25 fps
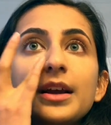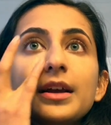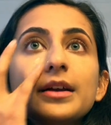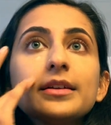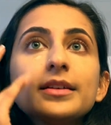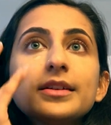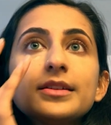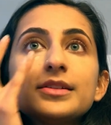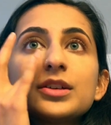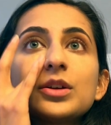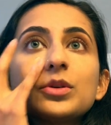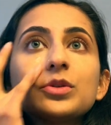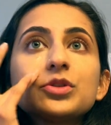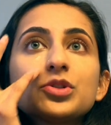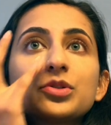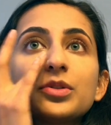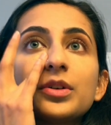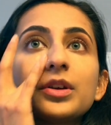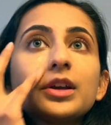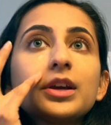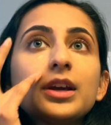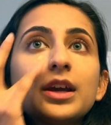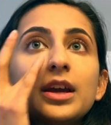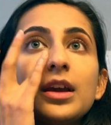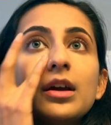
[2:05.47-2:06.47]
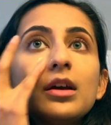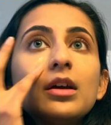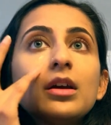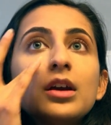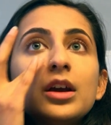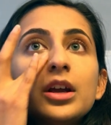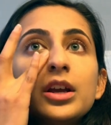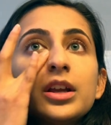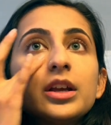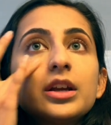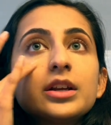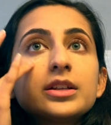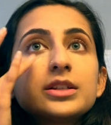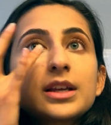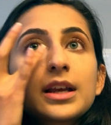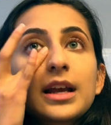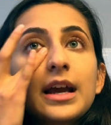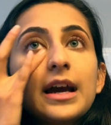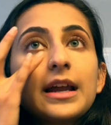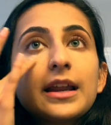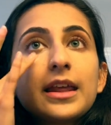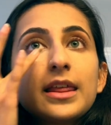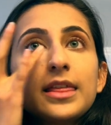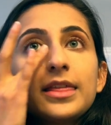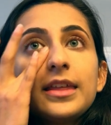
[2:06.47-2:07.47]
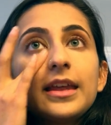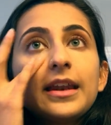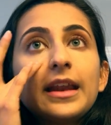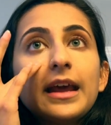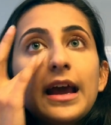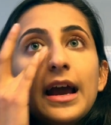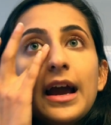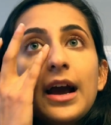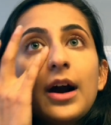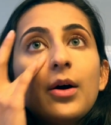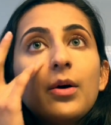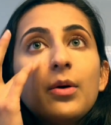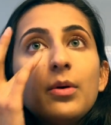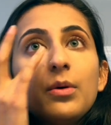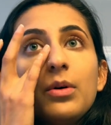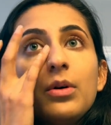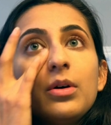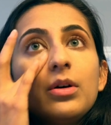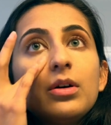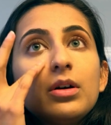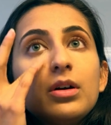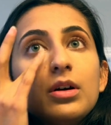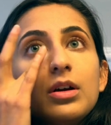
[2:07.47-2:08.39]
and so it's really good to kind of thin it out